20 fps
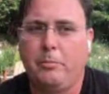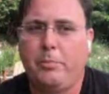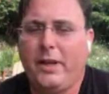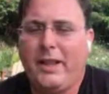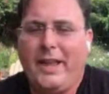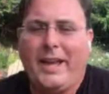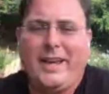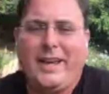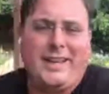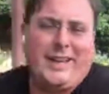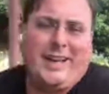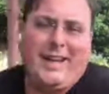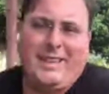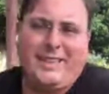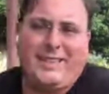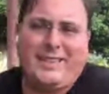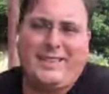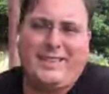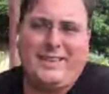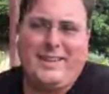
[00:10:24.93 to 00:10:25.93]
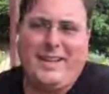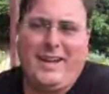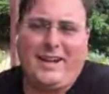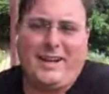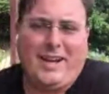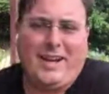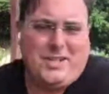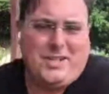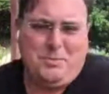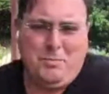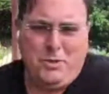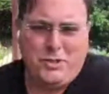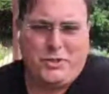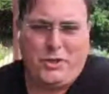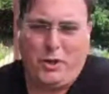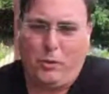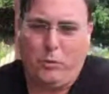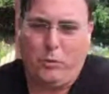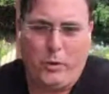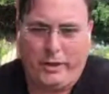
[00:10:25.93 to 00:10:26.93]
like customers
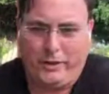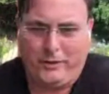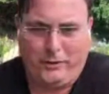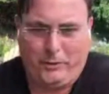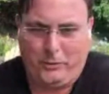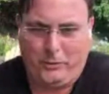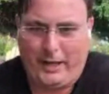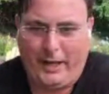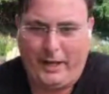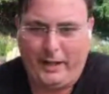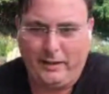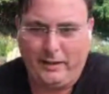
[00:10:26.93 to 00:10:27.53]
don't want to do that.